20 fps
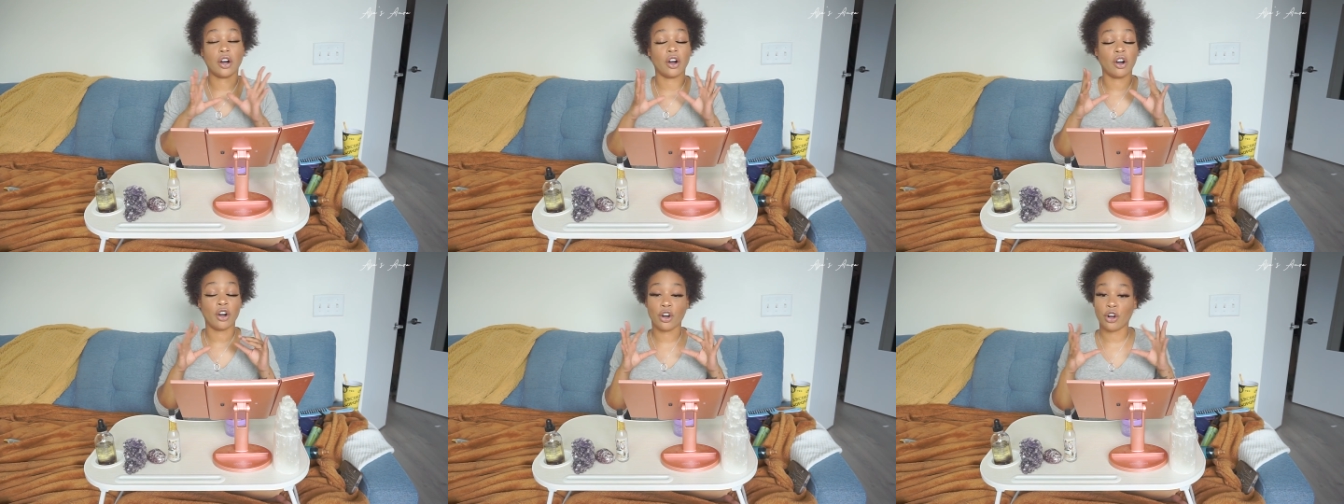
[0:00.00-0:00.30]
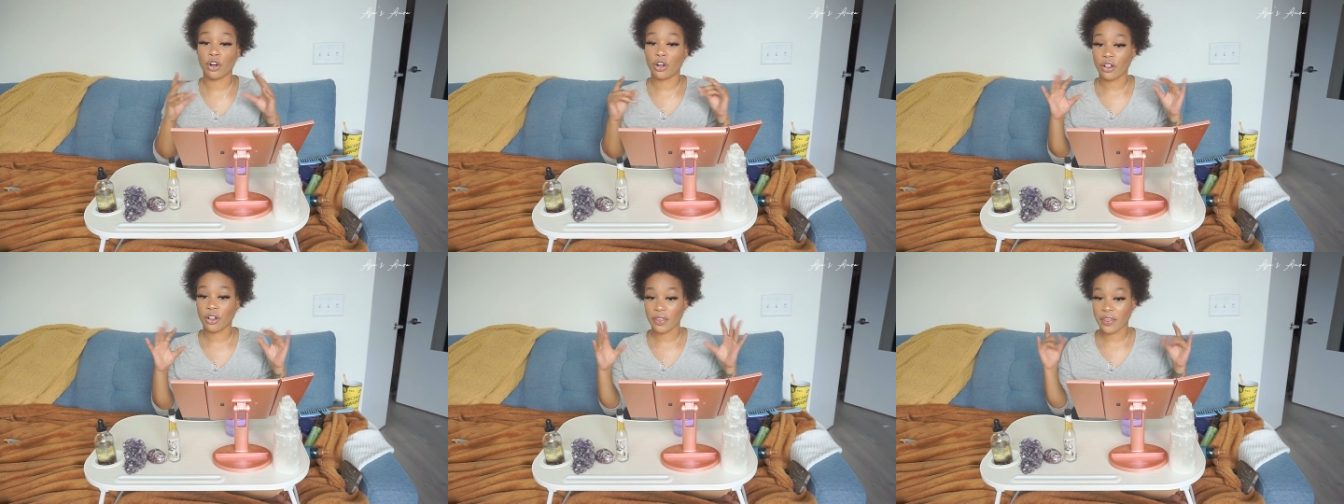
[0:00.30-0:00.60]

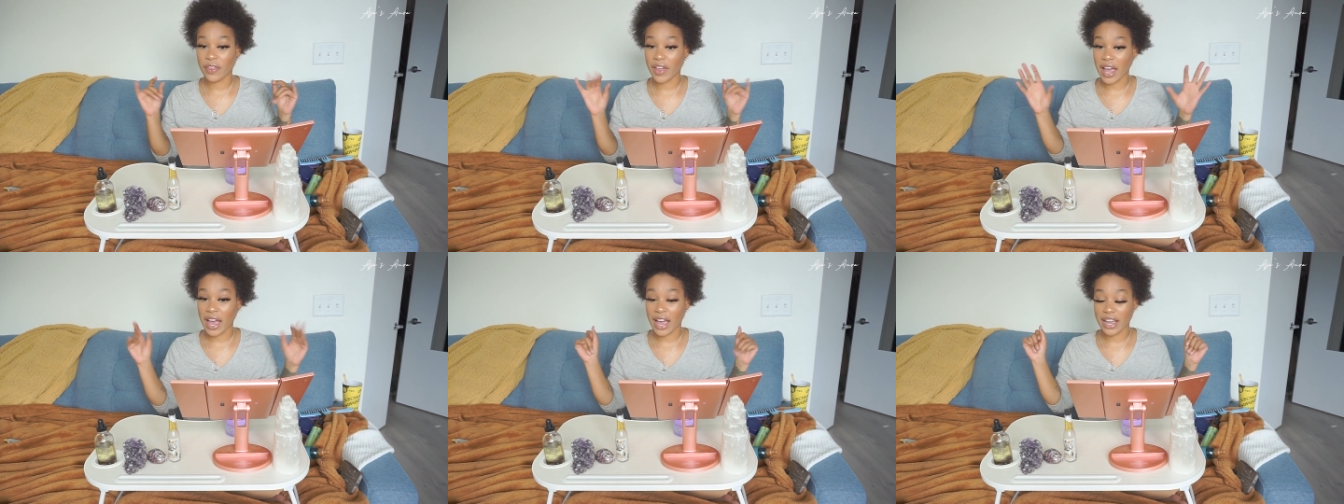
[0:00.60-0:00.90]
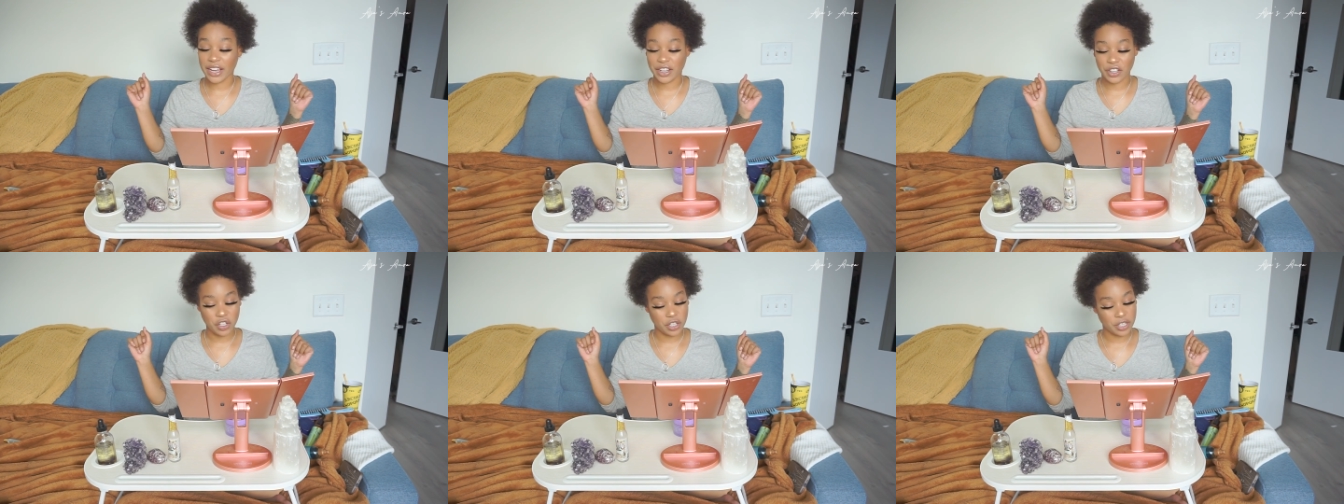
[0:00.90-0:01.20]
all
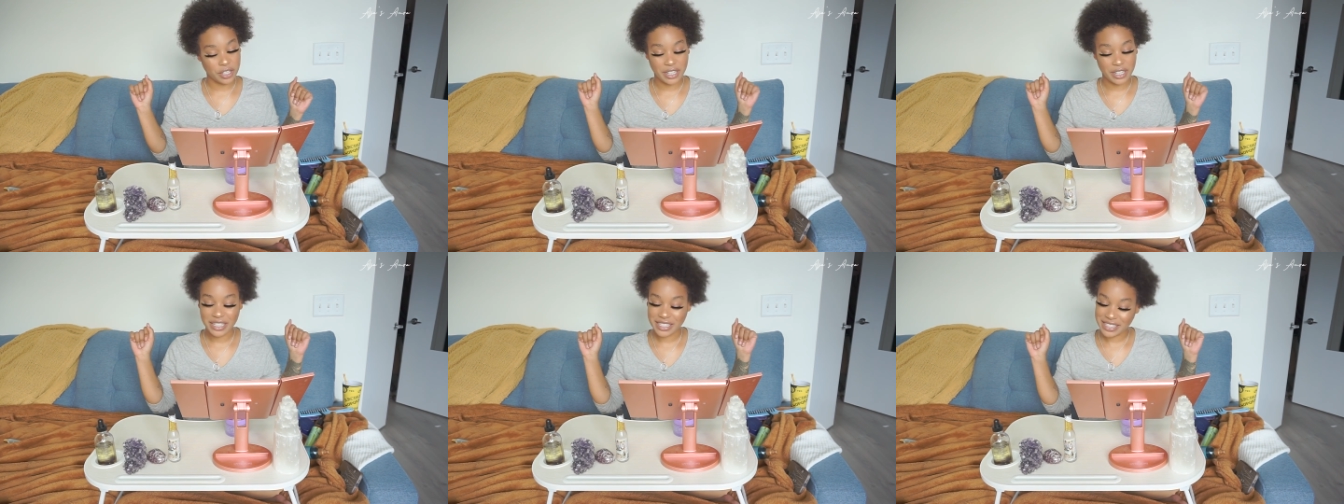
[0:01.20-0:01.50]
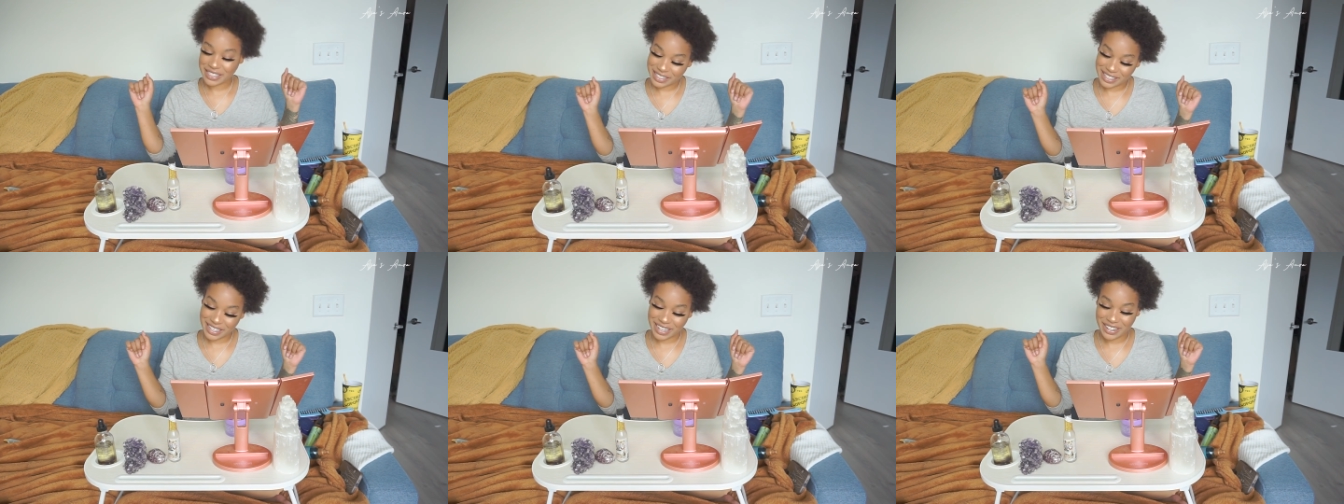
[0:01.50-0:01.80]
that good
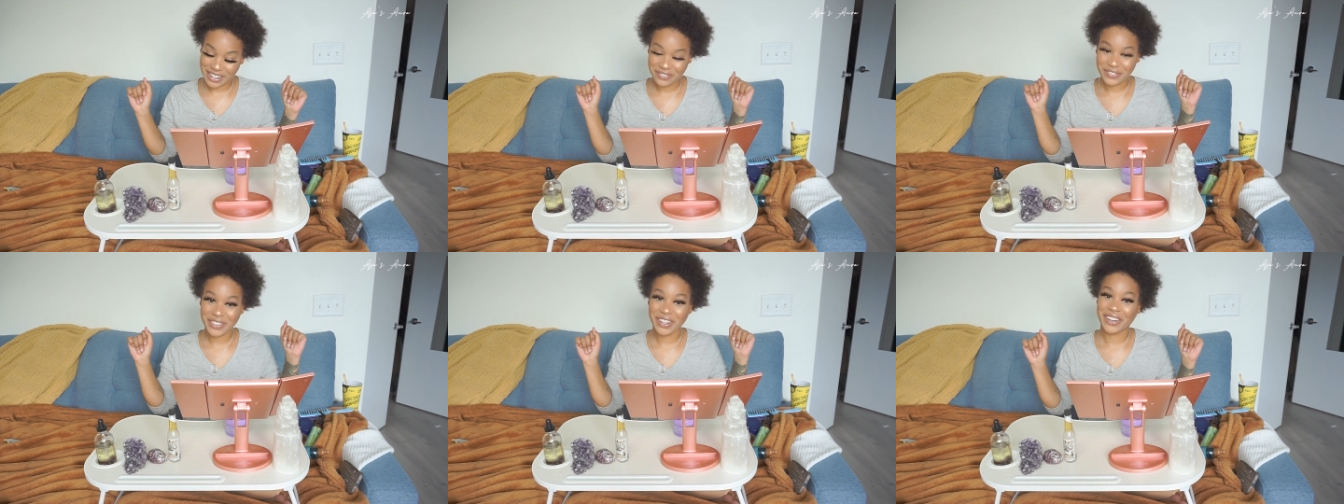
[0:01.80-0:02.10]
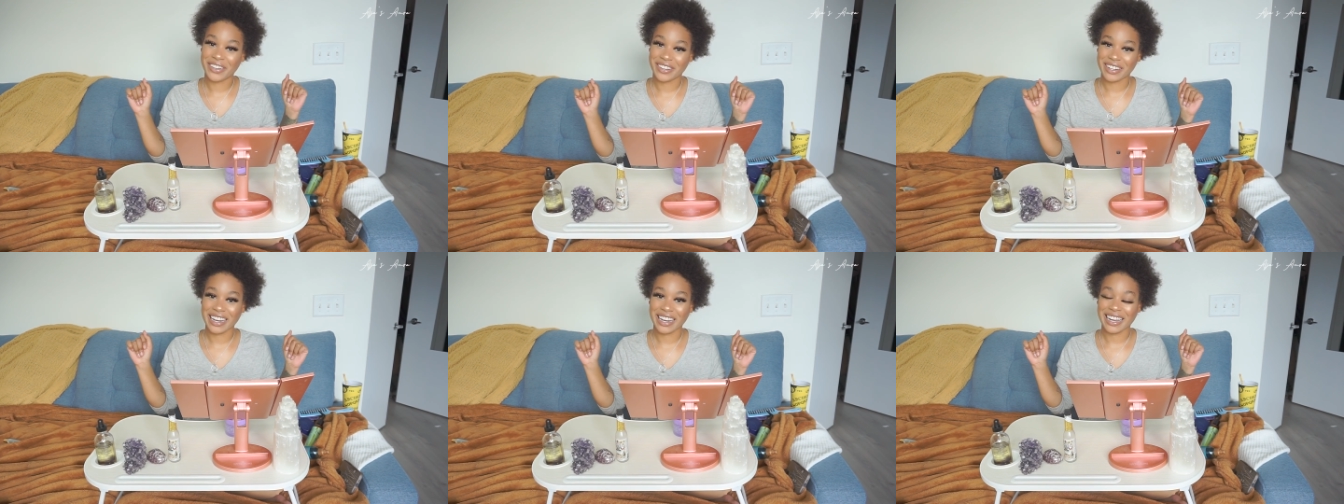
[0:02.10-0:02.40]
stuff,
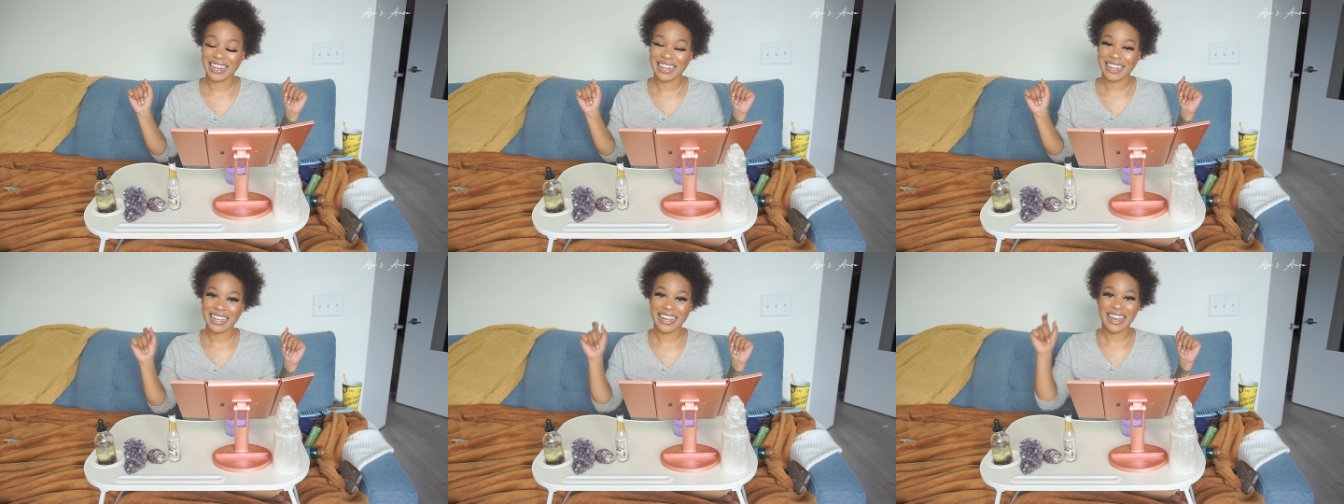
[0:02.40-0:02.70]
okay?